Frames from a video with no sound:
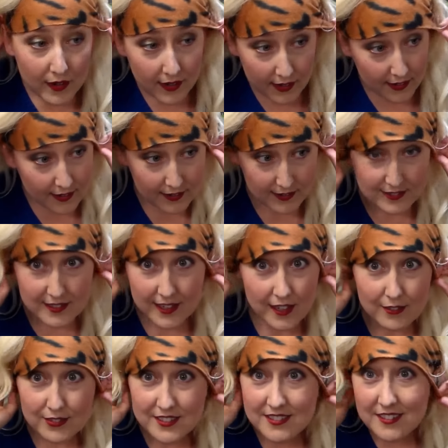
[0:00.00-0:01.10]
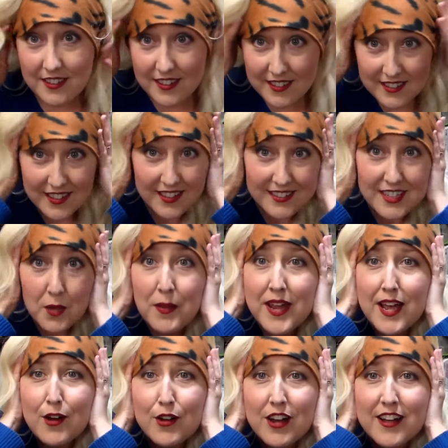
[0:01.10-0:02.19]
my ears there if it's a little nippy
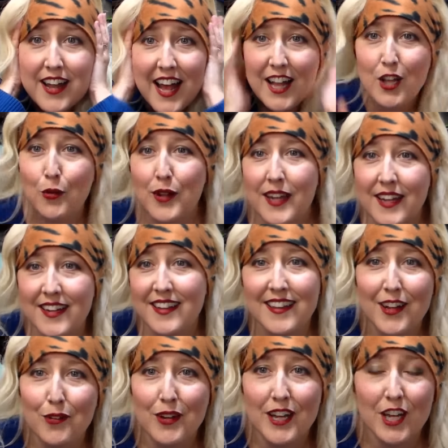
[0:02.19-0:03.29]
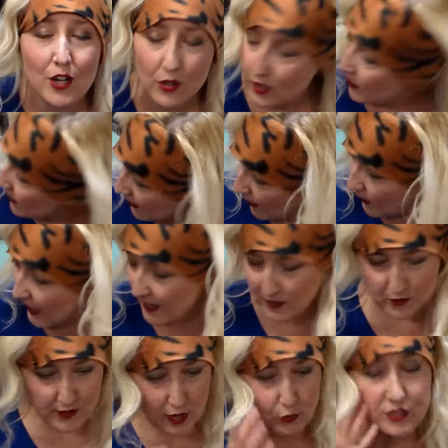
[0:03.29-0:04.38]
out on Halloween. There we go. Okay,
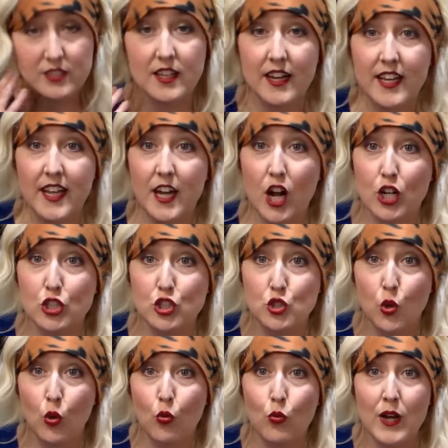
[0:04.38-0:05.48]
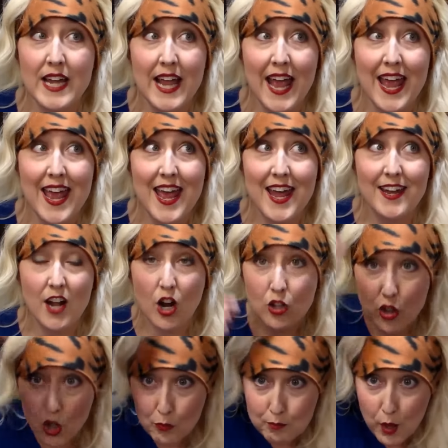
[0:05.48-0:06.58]
so now we just got to get our jewelry and our
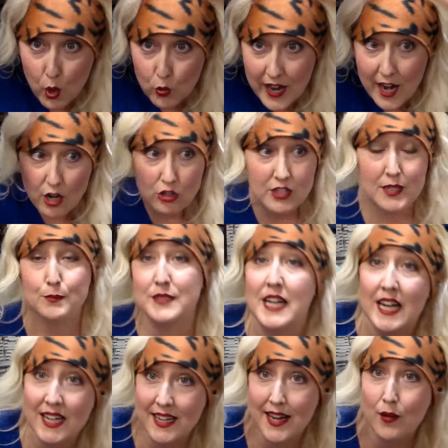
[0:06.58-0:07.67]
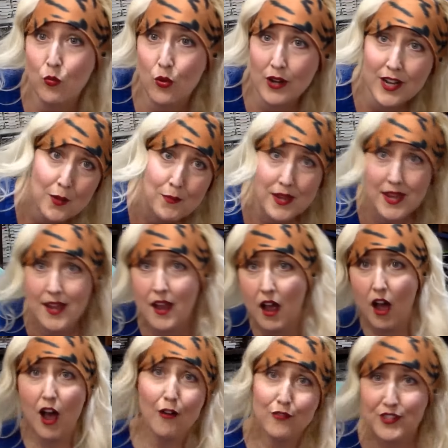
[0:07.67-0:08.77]
little bone hair clip done, and we're going to be
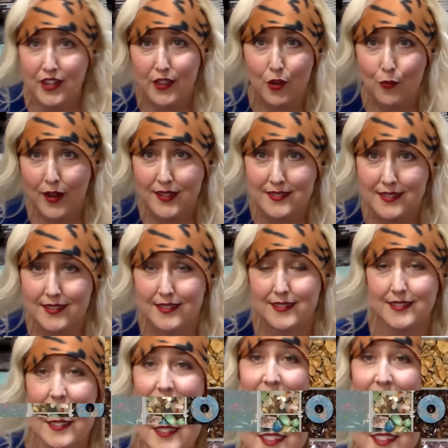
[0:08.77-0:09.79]
off to the races.